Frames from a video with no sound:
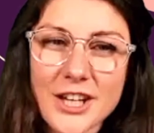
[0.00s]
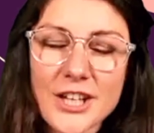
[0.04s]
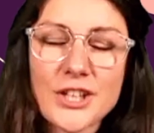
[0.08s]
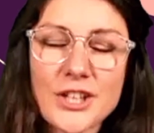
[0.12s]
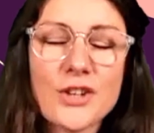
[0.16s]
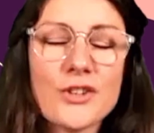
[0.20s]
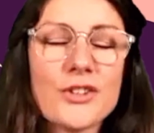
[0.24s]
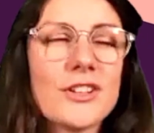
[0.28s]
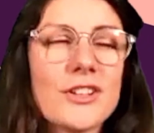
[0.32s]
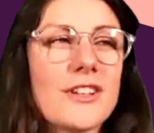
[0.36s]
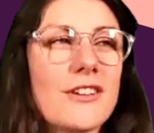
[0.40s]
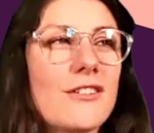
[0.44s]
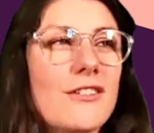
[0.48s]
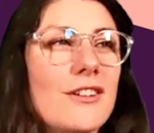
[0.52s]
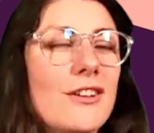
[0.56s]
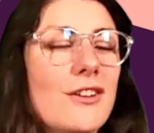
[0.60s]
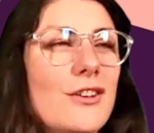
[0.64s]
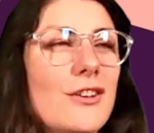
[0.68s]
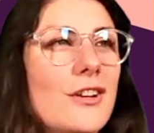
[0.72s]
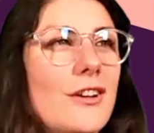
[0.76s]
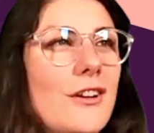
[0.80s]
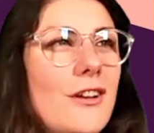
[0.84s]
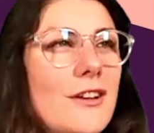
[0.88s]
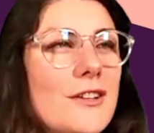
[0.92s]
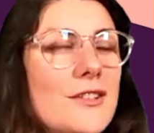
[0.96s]
I know that there are a
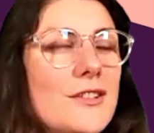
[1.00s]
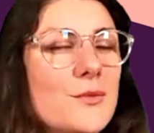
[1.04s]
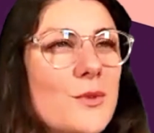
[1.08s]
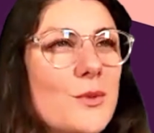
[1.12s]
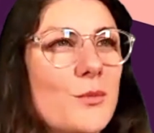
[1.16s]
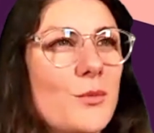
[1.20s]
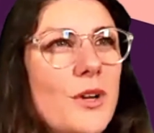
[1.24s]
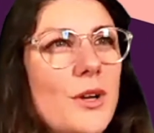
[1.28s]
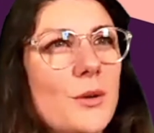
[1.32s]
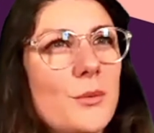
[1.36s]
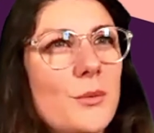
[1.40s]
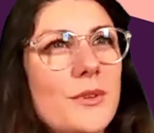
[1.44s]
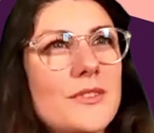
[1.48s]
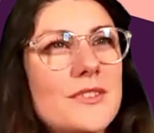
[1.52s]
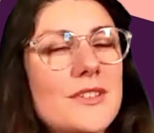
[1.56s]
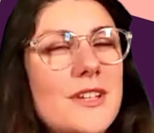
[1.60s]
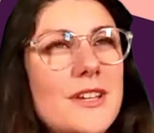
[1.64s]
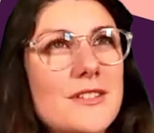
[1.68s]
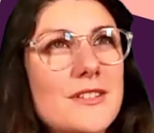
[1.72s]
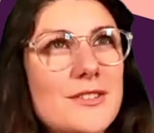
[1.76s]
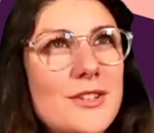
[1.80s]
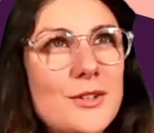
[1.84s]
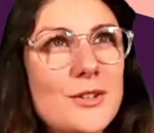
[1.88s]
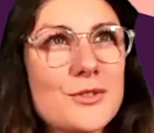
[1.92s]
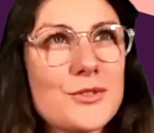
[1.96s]
lot of clients we work with.
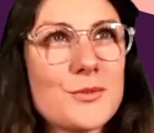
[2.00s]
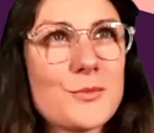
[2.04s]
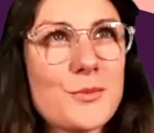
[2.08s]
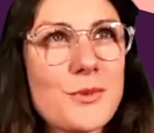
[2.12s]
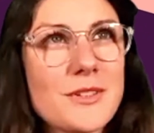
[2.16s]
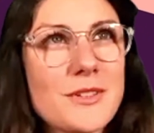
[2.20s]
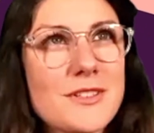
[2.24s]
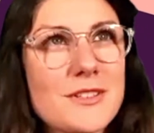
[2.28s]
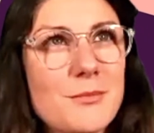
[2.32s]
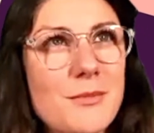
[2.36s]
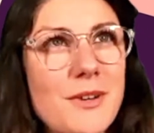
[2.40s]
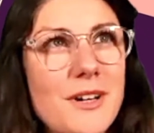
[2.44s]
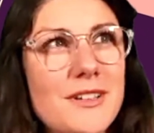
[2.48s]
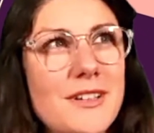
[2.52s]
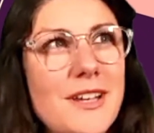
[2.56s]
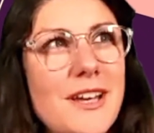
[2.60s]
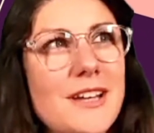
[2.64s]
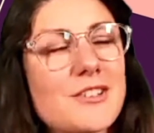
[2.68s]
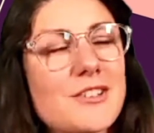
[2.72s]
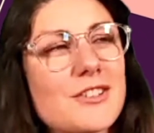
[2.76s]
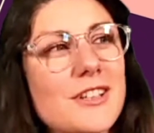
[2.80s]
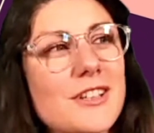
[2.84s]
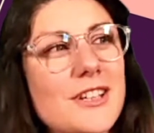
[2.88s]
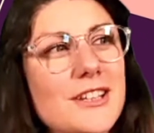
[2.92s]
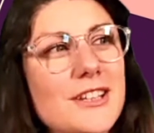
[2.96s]
Tesco springs to mind,
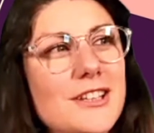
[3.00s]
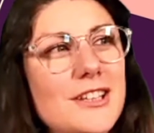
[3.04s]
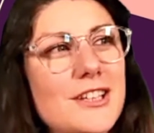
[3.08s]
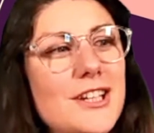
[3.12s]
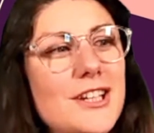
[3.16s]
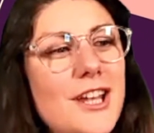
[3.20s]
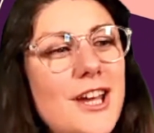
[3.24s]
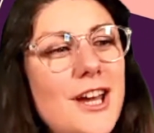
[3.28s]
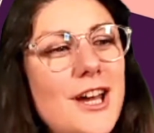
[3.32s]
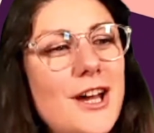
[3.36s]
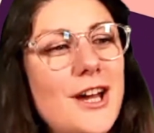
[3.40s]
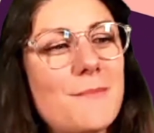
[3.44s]
actually, that